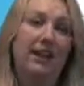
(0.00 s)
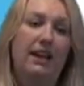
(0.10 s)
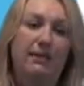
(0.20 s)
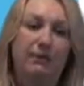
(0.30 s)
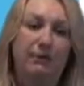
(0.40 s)

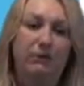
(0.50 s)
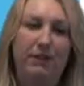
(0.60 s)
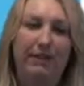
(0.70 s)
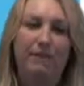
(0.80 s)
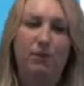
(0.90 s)
has been
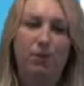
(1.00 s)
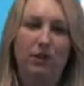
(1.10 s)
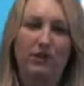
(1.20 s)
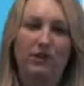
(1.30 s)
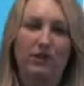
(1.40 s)
really
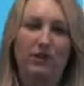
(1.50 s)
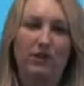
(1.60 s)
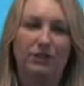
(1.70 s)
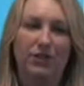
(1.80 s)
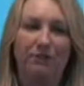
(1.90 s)
important in sort
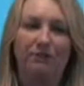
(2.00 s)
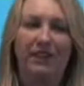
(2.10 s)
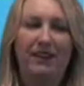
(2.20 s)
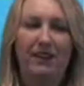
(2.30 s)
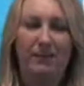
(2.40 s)
of
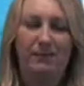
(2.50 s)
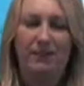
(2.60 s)
we